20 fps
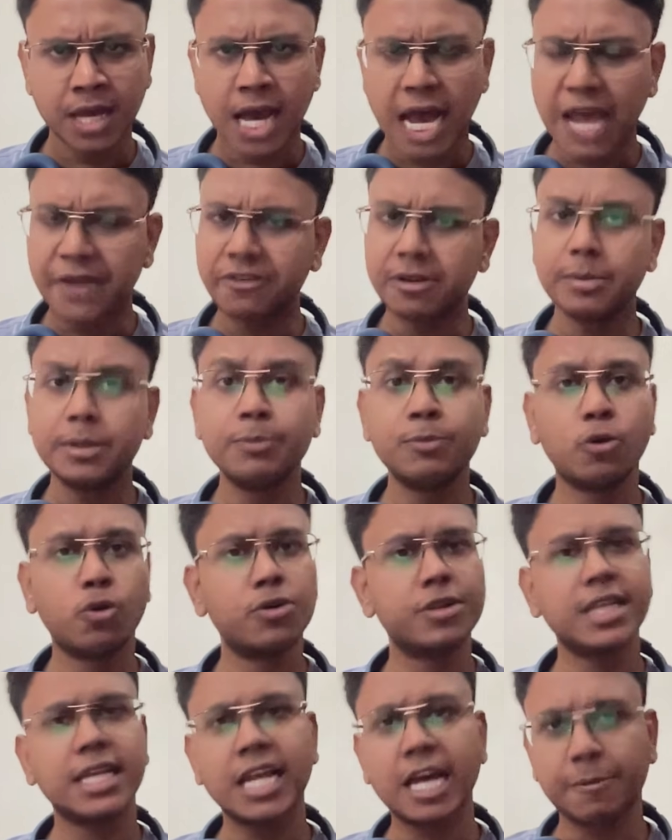I will be
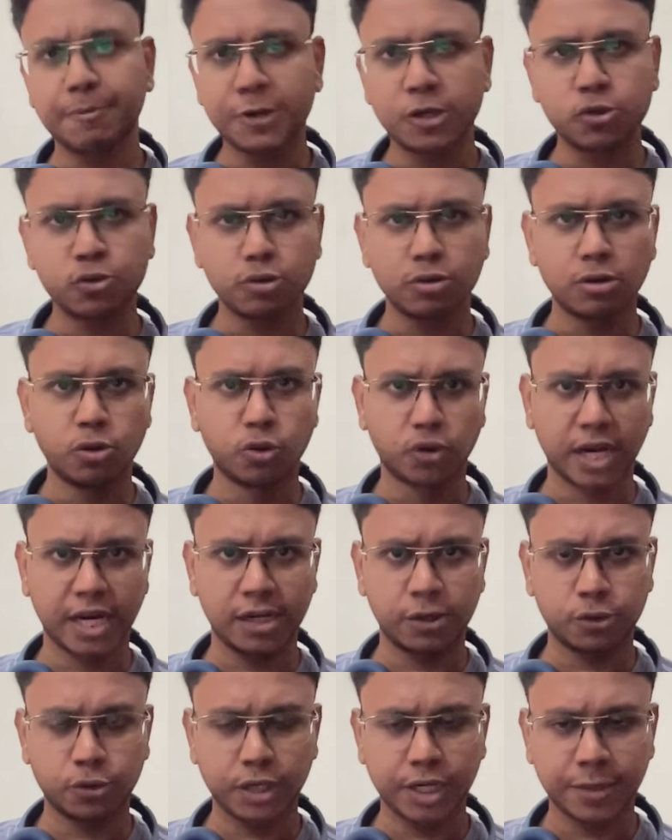more than happy to look
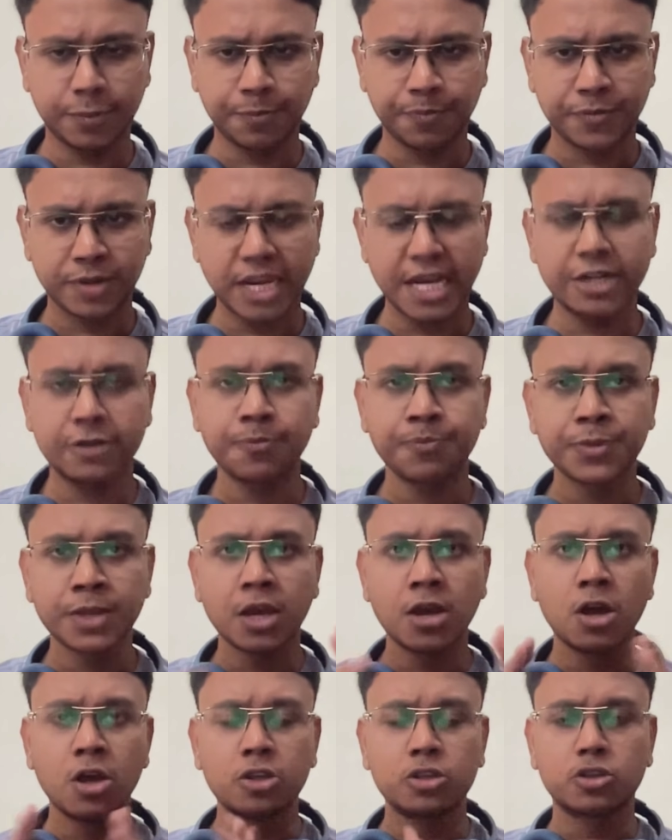into it, right?
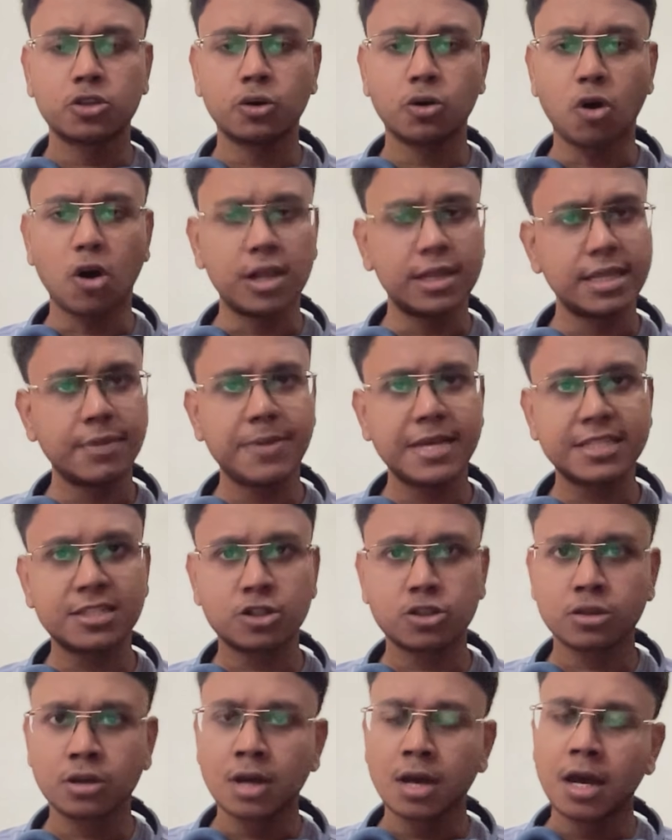So all the best.